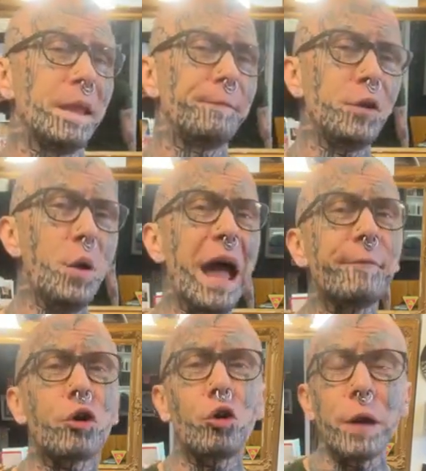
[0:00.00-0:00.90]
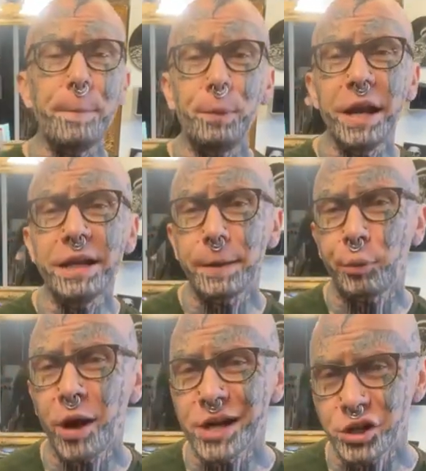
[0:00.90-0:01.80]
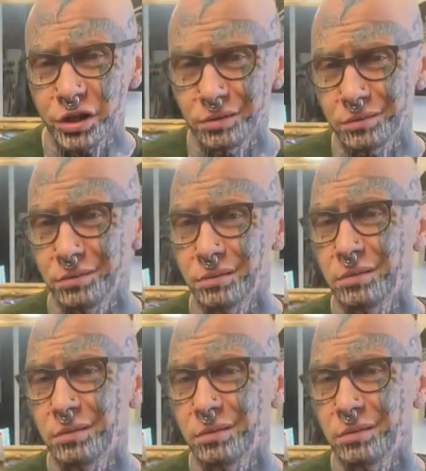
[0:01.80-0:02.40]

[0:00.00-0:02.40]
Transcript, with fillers: If you have crippling depression